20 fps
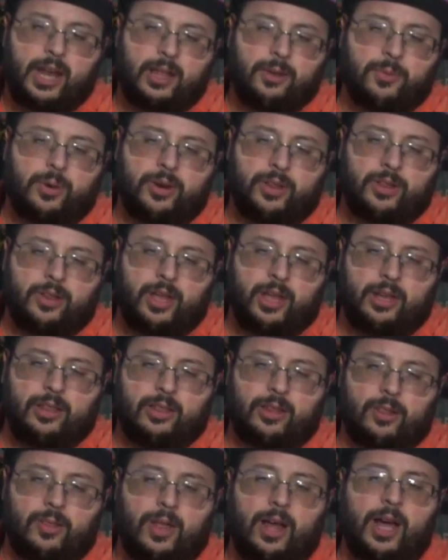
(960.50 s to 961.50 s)
anyone
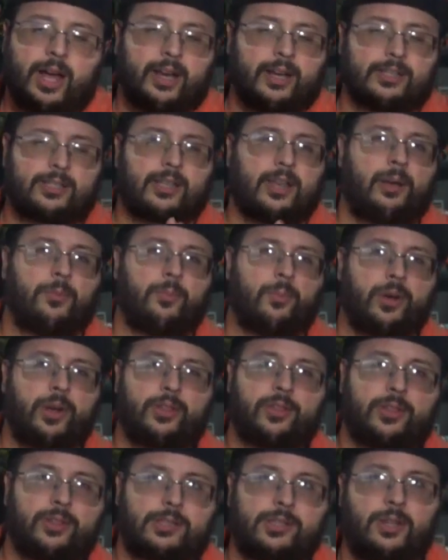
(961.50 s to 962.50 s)
in the line has come
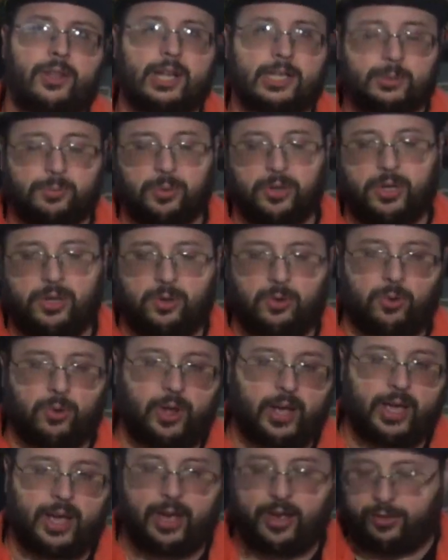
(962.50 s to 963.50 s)
with, so that's pretty
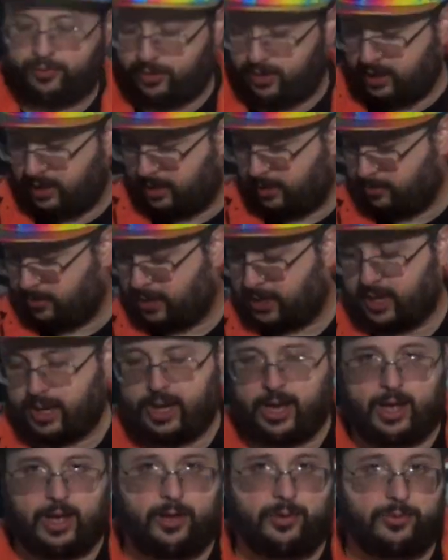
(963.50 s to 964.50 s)
cool. I have him, and I
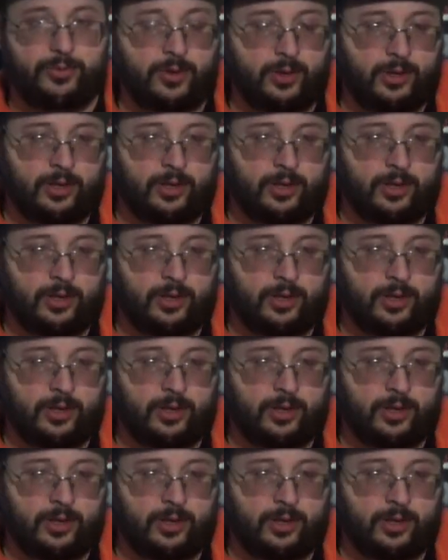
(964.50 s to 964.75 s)
have